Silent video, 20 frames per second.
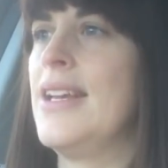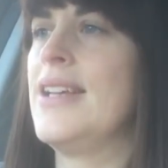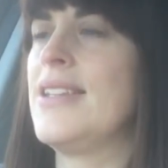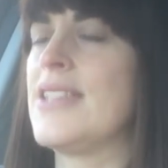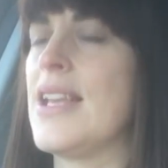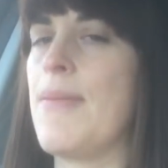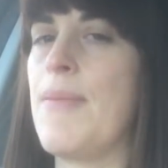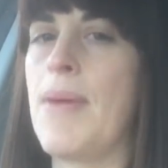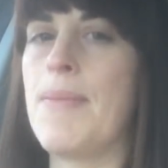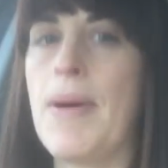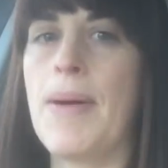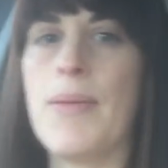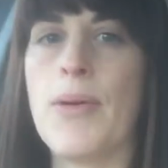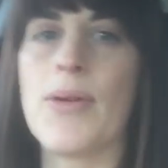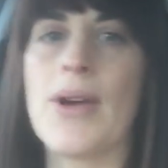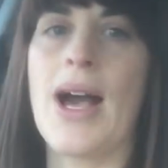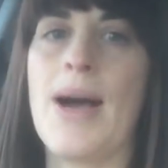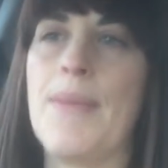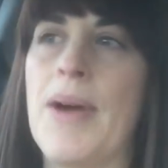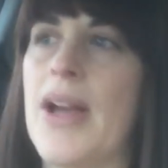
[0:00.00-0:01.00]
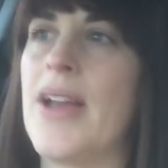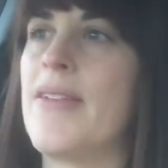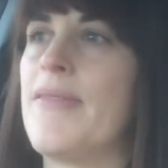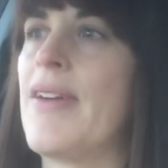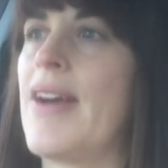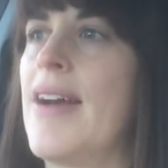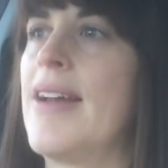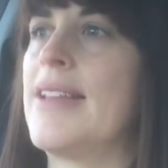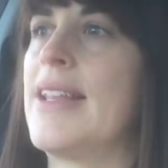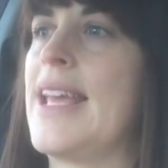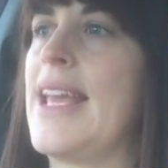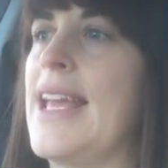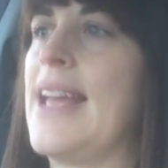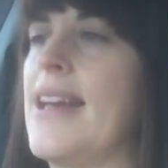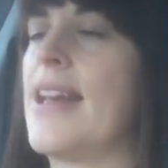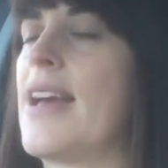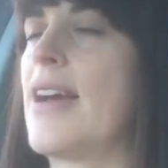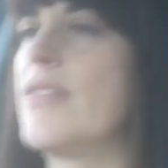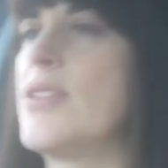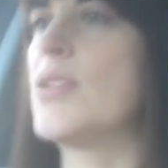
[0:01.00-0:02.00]
So my mum will come over and he
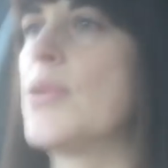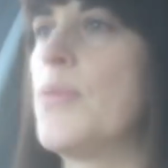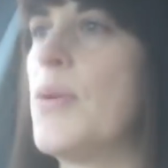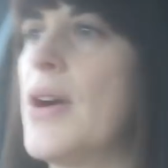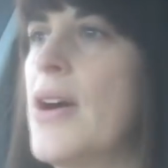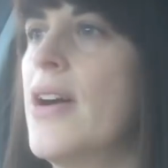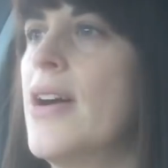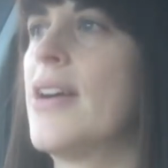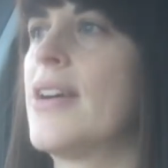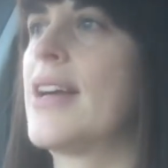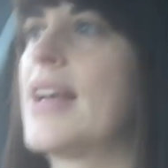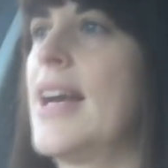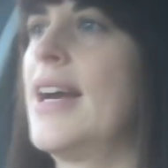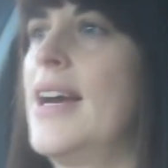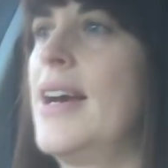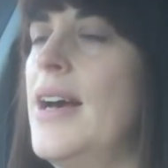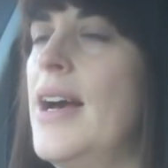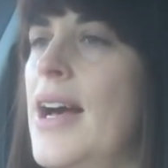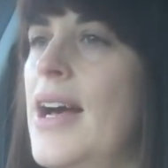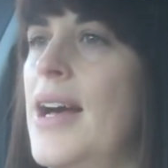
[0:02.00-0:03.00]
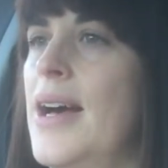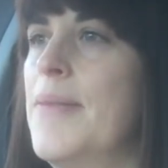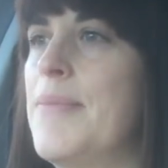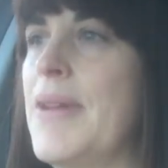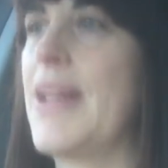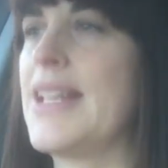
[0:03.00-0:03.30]
can go to work,